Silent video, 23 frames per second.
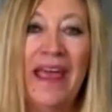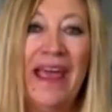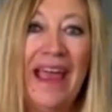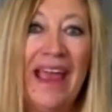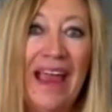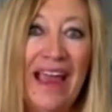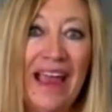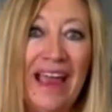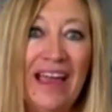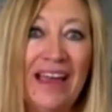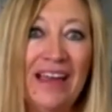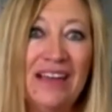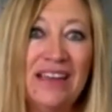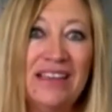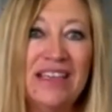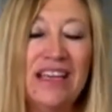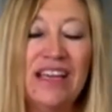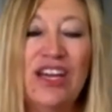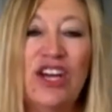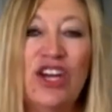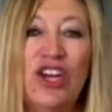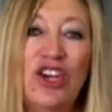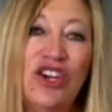And
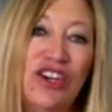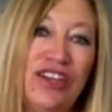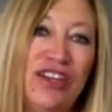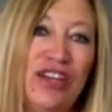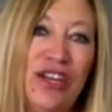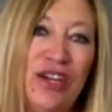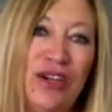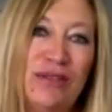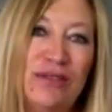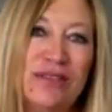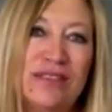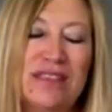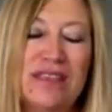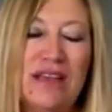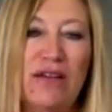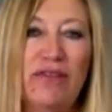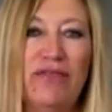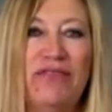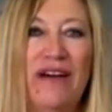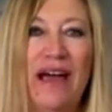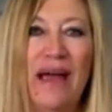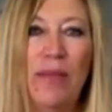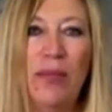good news,
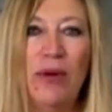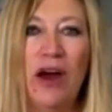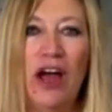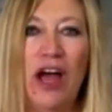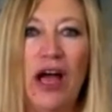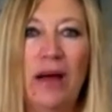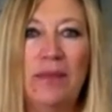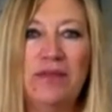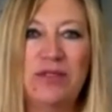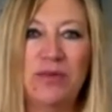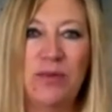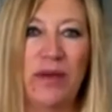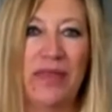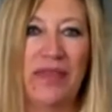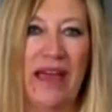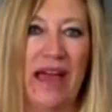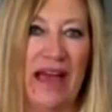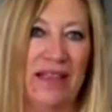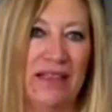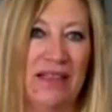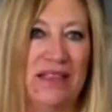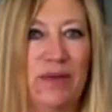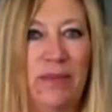fiber helps with
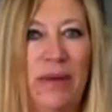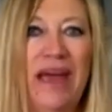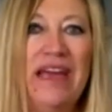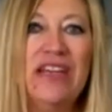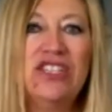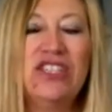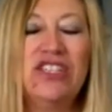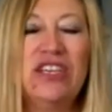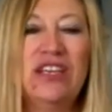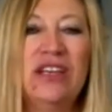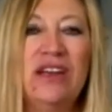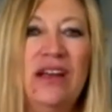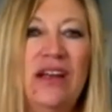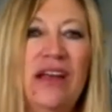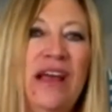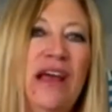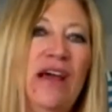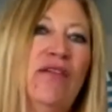constipation.